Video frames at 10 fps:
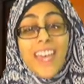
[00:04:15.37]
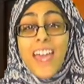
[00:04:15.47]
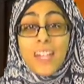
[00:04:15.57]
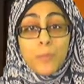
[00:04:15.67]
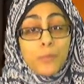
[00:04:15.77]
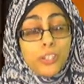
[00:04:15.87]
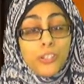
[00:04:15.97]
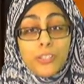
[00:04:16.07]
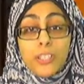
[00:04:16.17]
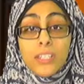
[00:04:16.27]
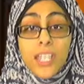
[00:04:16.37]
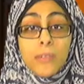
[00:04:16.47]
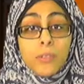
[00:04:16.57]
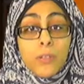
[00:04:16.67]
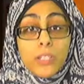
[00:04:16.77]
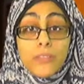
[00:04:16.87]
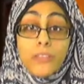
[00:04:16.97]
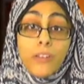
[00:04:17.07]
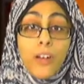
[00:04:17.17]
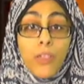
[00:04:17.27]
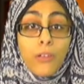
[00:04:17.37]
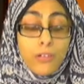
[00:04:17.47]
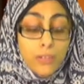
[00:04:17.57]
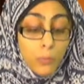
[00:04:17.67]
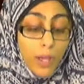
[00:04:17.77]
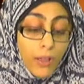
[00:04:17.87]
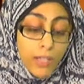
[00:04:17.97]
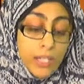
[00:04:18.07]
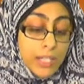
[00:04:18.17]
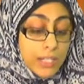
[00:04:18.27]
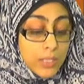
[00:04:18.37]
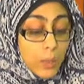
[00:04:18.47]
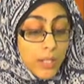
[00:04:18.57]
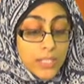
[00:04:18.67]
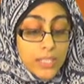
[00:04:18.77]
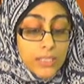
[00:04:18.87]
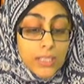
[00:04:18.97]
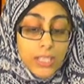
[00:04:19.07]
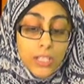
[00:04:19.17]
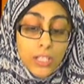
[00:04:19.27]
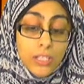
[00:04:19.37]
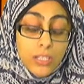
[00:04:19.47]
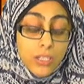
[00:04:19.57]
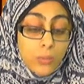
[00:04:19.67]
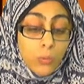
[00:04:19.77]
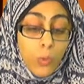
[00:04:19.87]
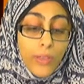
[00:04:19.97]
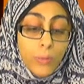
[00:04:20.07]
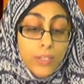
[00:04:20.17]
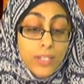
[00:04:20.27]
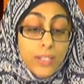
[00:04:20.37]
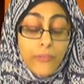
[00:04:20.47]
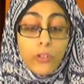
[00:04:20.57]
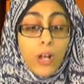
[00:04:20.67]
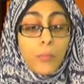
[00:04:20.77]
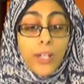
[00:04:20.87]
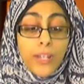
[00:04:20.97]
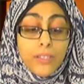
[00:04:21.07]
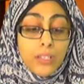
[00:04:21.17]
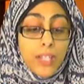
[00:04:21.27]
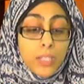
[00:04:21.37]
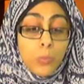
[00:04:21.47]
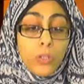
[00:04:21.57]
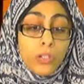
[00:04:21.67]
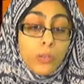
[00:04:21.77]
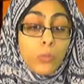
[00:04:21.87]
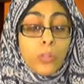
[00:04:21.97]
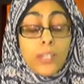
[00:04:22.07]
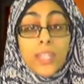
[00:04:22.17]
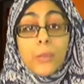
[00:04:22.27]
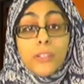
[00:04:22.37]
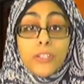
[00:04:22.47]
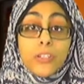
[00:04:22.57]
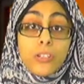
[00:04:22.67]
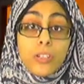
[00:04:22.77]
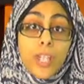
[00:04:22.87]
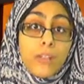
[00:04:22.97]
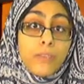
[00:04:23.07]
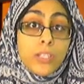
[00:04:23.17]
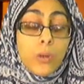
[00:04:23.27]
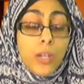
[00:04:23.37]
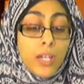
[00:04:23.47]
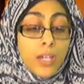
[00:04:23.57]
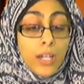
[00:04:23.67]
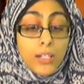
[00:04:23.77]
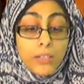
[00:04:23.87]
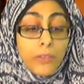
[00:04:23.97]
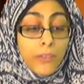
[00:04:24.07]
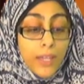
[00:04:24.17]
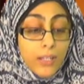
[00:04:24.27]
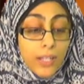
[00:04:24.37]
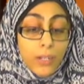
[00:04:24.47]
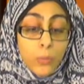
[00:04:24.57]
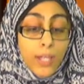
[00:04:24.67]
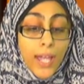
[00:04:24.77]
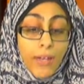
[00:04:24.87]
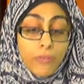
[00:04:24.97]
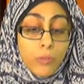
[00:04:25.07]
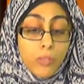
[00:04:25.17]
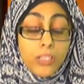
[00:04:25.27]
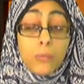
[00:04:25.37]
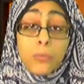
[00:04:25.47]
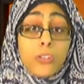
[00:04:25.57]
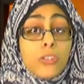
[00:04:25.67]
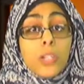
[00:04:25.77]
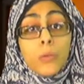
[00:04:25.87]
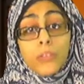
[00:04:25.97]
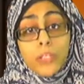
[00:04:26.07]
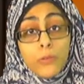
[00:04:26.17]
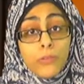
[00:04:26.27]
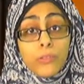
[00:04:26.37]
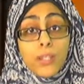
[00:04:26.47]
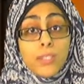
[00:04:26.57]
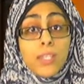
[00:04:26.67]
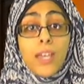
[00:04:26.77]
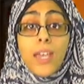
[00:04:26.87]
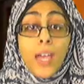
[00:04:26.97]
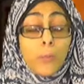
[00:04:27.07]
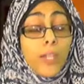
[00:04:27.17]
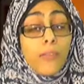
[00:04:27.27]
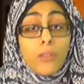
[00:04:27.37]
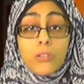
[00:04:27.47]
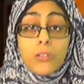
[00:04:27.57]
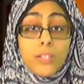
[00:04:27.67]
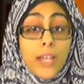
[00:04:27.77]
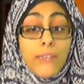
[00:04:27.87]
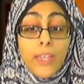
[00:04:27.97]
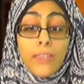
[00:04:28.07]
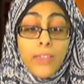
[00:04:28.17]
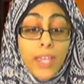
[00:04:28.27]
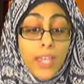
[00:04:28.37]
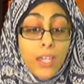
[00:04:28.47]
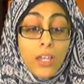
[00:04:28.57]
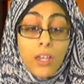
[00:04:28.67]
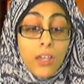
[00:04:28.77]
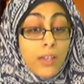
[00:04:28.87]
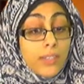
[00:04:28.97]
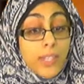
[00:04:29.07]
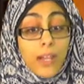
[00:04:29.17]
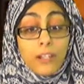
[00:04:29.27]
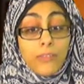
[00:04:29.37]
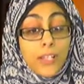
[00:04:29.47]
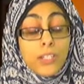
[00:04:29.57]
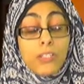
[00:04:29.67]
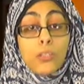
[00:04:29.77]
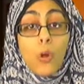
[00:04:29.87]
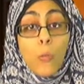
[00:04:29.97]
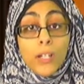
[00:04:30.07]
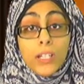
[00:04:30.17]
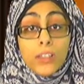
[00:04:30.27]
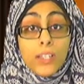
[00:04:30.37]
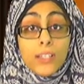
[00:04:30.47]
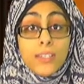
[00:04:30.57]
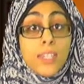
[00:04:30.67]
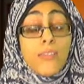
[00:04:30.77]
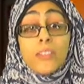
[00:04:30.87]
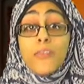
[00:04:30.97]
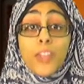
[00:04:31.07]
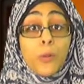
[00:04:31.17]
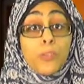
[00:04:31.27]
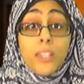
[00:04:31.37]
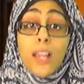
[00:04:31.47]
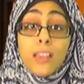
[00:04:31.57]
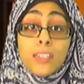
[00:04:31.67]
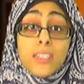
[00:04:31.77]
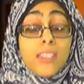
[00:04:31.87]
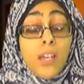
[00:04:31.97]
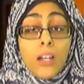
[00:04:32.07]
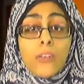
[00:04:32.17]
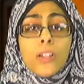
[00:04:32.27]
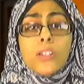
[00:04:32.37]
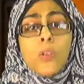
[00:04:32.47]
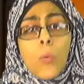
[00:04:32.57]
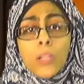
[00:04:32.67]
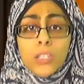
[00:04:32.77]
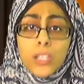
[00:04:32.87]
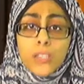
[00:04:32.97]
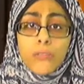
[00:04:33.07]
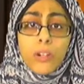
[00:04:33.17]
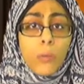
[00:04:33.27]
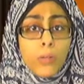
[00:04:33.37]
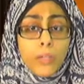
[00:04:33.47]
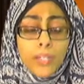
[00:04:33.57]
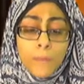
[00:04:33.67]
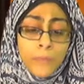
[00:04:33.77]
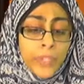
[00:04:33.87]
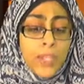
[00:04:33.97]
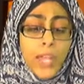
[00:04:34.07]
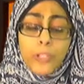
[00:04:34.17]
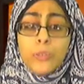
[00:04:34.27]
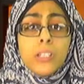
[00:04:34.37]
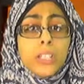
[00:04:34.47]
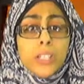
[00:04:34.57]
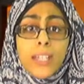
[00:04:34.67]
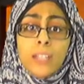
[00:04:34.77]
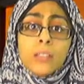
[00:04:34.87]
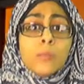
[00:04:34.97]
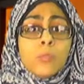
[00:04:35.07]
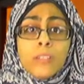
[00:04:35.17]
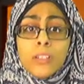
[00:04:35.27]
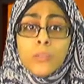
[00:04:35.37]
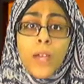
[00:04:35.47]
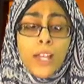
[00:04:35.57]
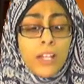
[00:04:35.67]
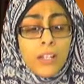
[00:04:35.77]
And I'm pretty sure the same goes for fathers as well. So honestly, this is a role that we can never comprehend unless we're in that position ourselves. So until then, we have to really appreciate what they do for us, and we have to understand that they sacrifice so many things. Even if they don't tell us, they sacrifice so many things for our well-being. And you see this in the movies, right?